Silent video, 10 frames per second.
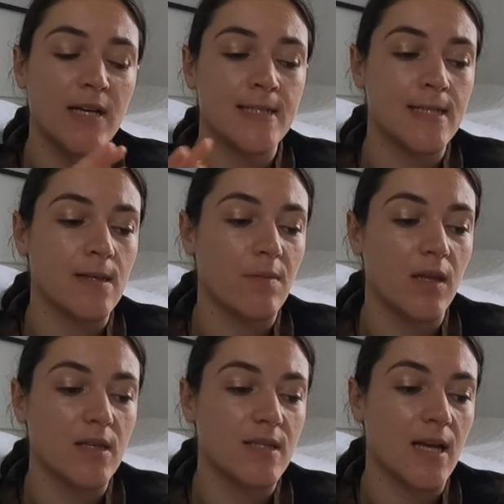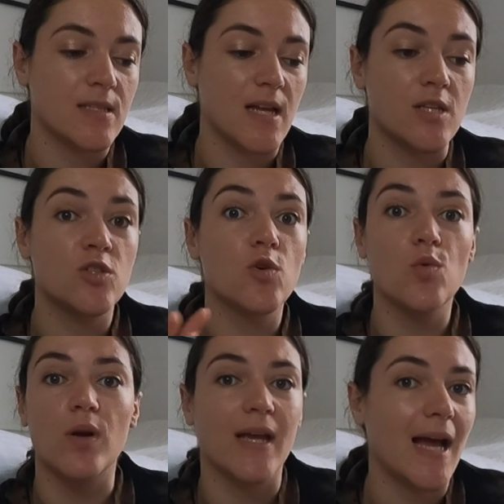might see something that says they're
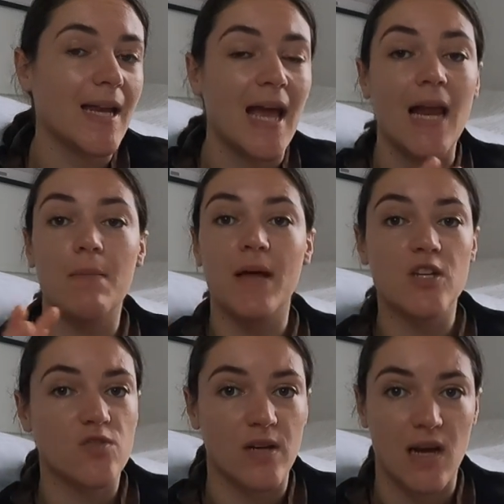schooling at elementary